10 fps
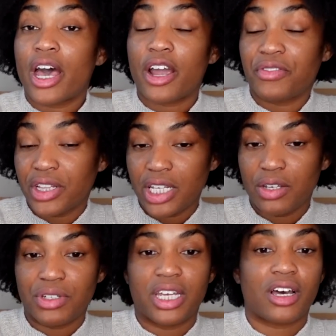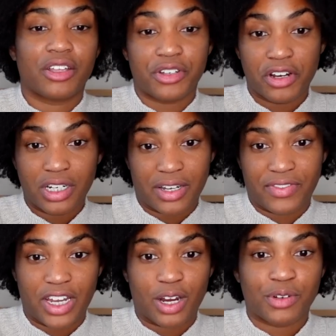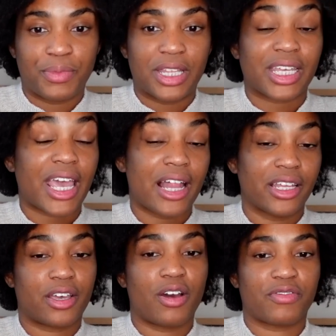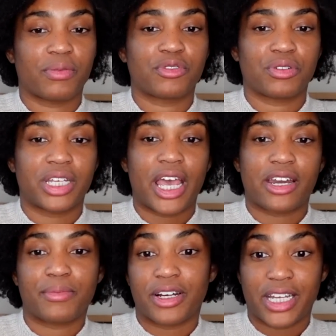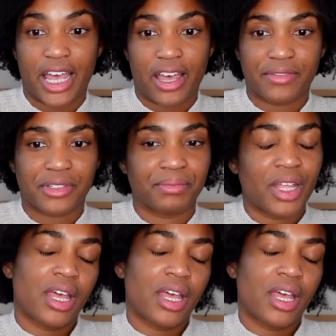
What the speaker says: A really unique alternative here would be the Kelly coat from Juliana Marteevs.